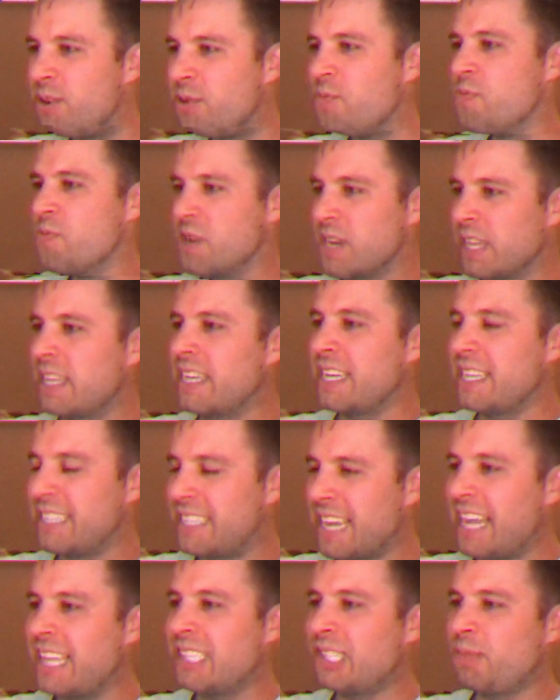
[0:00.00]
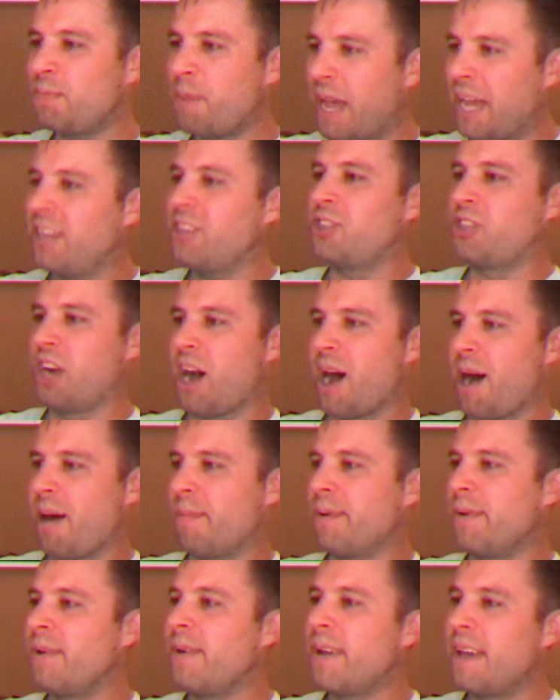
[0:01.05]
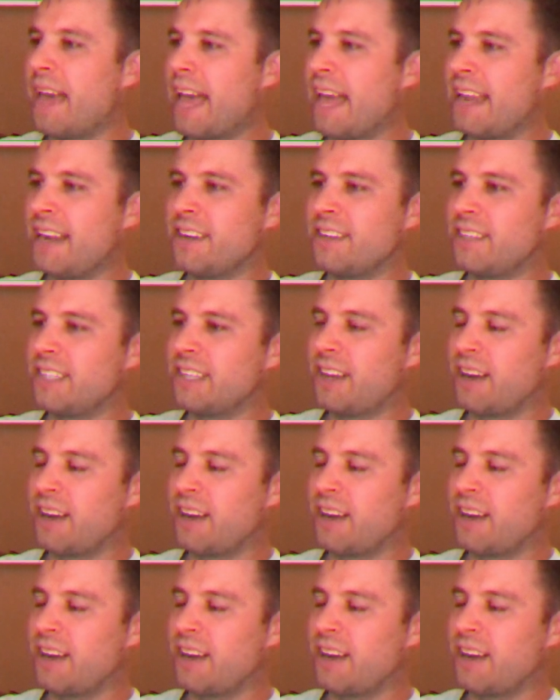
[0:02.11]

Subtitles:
a really intense paint job and